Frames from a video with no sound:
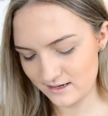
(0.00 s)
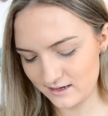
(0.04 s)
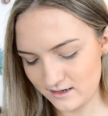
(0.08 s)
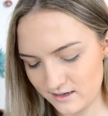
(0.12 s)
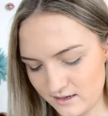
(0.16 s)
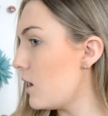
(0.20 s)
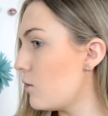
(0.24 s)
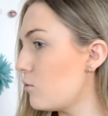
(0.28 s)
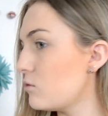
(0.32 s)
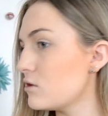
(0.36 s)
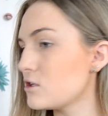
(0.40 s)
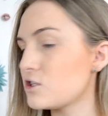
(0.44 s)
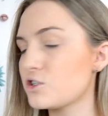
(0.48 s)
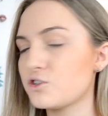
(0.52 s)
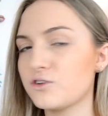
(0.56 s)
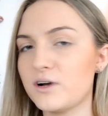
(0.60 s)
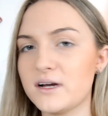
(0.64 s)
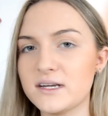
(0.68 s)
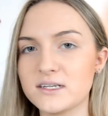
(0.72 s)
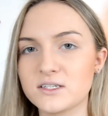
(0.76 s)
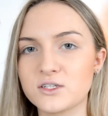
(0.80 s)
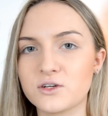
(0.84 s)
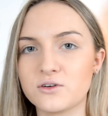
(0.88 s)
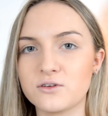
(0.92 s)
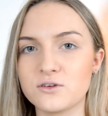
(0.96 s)
I was
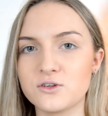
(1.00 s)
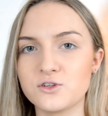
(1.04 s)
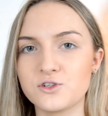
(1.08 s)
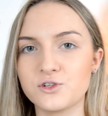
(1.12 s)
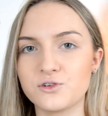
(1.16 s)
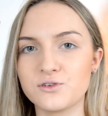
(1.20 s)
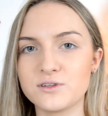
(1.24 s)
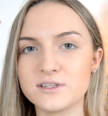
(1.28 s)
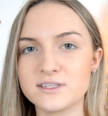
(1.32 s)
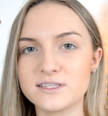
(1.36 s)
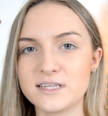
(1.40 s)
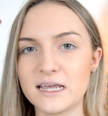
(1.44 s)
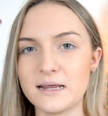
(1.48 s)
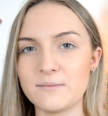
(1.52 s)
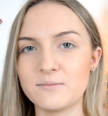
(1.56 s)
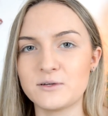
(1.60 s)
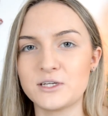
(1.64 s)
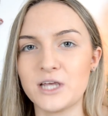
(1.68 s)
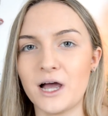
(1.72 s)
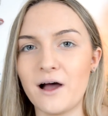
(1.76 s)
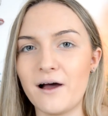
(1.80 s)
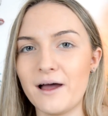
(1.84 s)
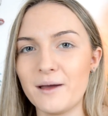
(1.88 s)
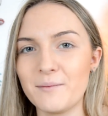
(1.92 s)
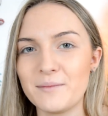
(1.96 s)
trying to contour at the same
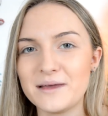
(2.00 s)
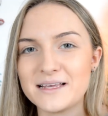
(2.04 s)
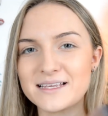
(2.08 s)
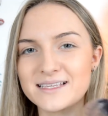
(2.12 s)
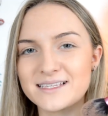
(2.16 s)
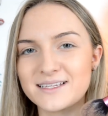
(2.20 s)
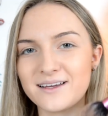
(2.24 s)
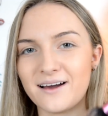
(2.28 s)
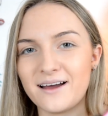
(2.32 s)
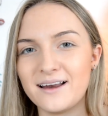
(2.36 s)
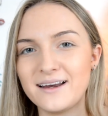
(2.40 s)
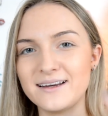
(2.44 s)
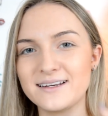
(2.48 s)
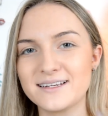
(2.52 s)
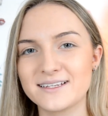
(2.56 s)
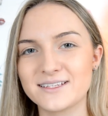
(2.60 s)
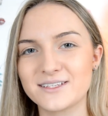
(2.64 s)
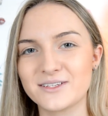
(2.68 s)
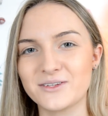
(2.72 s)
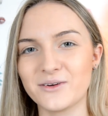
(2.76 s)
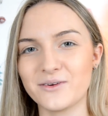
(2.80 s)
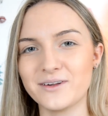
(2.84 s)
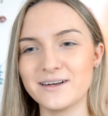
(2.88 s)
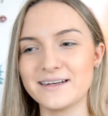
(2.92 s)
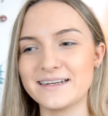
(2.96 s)
time. It's kind of just
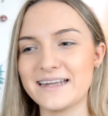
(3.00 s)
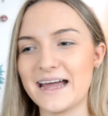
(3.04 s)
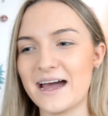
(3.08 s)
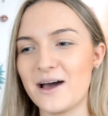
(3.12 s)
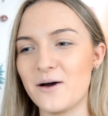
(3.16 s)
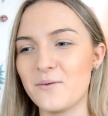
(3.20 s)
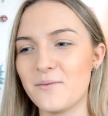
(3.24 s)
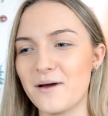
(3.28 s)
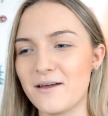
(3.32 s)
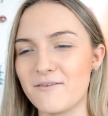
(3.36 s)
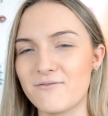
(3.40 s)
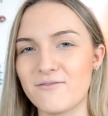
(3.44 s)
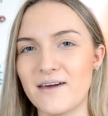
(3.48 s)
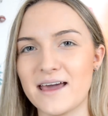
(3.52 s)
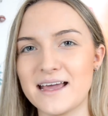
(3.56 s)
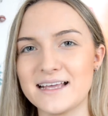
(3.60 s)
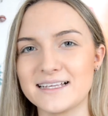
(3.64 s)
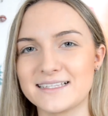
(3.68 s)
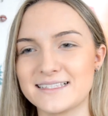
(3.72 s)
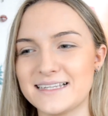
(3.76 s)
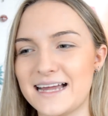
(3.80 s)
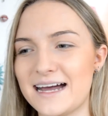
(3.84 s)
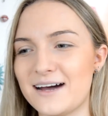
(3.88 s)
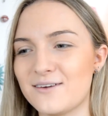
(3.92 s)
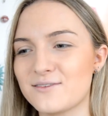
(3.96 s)
gone down my
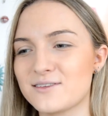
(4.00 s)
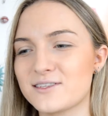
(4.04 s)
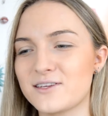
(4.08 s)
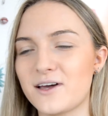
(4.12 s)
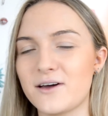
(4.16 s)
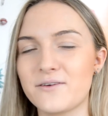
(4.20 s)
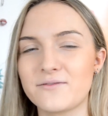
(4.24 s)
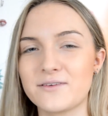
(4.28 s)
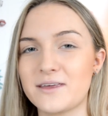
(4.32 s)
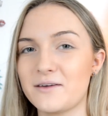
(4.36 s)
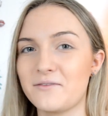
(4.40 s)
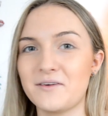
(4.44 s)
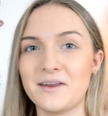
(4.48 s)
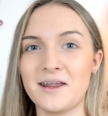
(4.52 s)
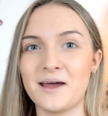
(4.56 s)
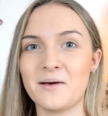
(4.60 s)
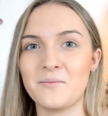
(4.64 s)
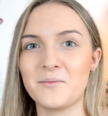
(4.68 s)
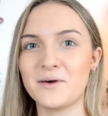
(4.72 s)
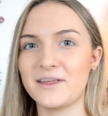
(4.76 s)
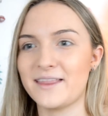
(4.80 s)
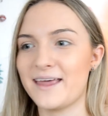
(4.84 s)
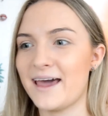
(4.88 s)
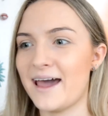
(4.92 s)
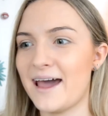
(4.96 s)
face now, so I've given up
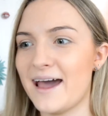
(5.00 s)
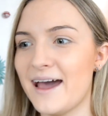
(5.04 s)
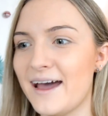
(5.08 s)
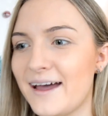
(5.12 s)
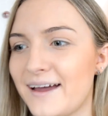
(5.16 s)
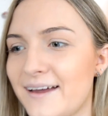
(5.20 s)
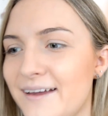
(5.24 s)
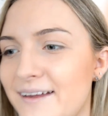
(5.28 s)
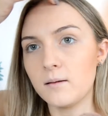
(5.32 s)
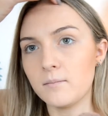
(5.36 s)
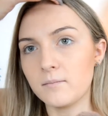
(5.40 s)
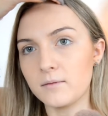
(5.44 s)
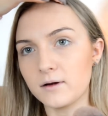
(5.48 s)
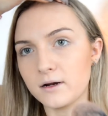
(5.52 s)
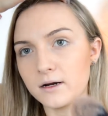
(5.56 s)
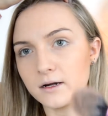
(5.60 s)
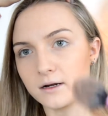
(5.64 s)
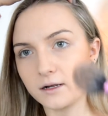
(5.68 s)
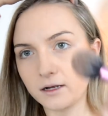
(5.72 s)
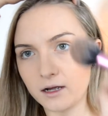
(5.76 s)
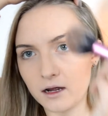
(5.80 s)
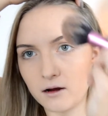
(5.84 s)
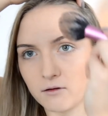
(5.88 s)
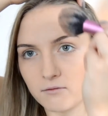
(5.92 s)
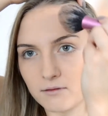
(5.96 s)
with that. I'm going to
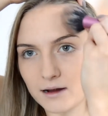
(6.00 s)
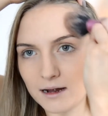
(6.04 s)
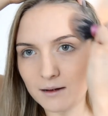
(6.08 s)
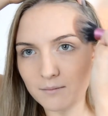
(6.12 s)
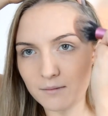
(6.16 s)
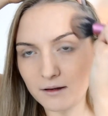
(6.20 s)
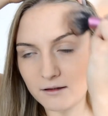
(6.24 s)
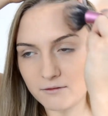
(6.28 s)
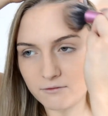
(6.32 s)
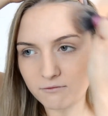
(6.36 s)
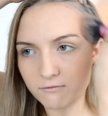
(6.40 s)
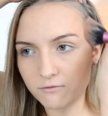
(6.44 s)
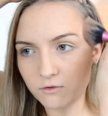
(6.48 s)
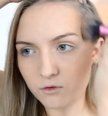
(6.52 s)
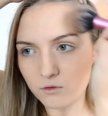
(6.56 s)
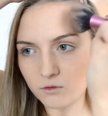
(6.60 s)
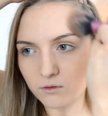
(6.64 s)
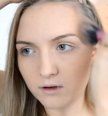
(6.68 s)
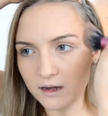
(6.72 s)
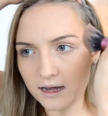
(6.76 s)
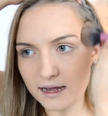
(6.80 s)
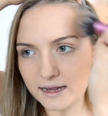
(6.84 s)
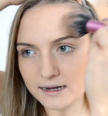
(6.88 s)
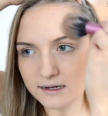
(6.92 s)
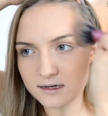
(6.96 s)
go around my
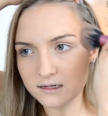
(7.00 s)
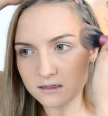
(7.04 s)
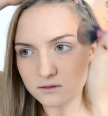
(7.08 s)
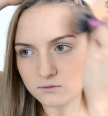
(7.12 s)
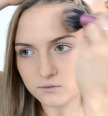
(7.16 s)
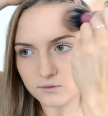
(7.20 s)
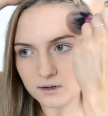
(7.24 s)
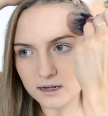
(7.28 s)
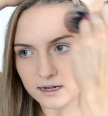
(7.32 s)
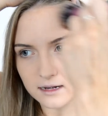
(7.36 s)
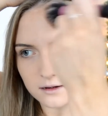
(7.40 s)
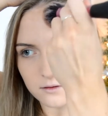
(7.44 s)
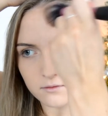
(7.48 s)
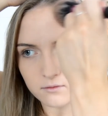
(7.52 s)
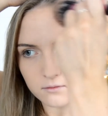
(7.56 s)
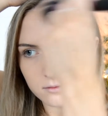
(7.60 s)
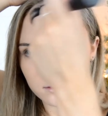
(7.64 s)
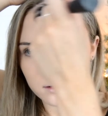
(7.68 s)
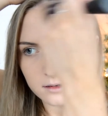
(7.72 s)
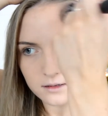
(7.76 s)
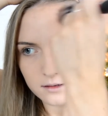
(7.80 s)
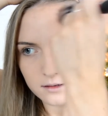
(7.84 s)
forehead as well.